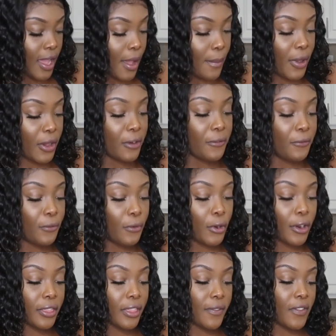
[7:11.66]
about a
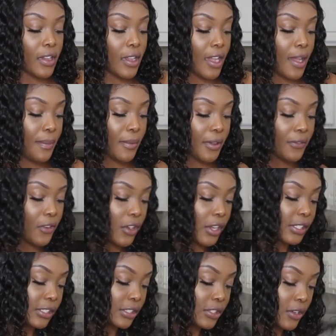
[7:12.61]
fourth of a cup of
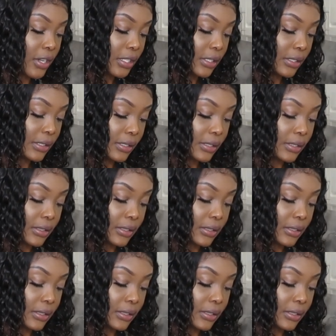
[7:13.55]
hot sauce.